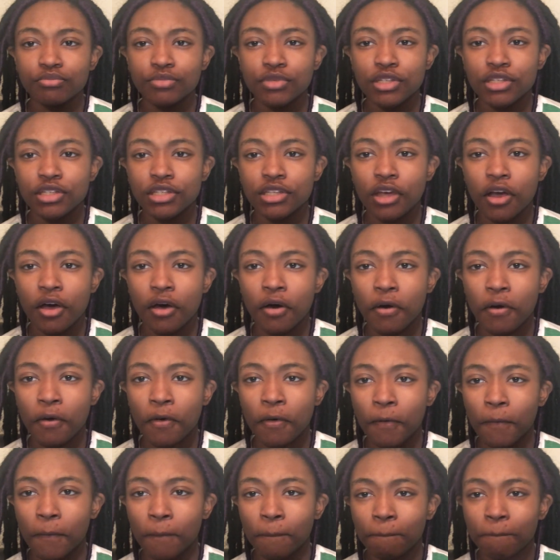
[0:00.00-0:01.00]

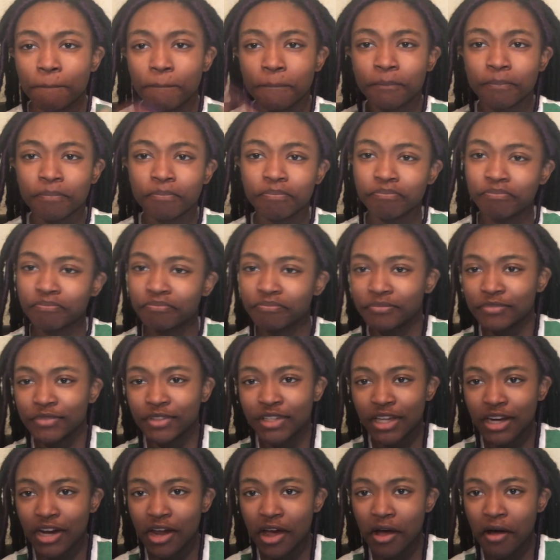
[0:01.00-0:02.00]
So,
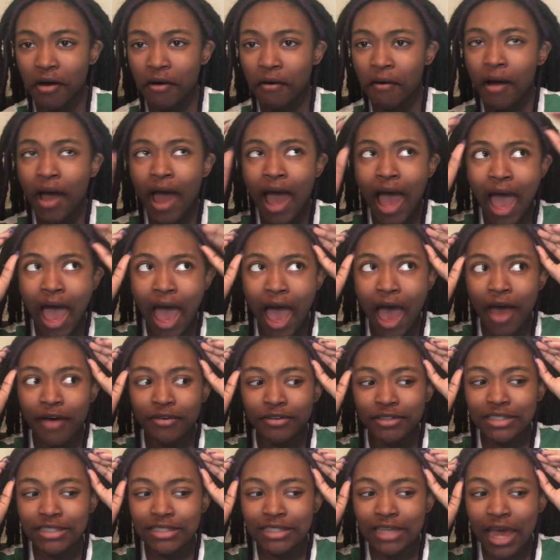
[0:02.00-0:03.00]
you know, I
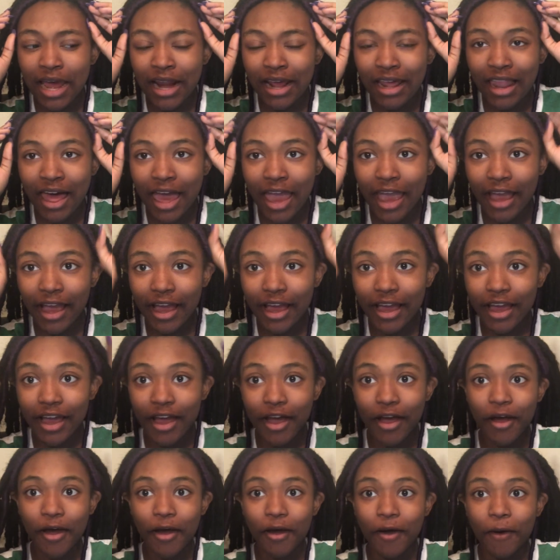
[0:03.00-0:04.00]
was just kind of like,
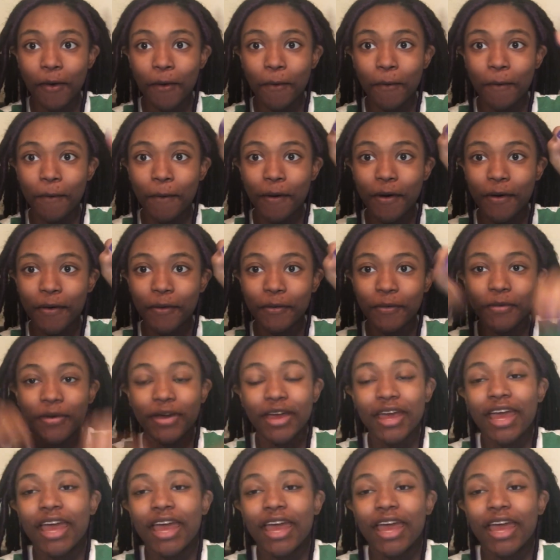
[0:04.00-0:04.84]
whoa.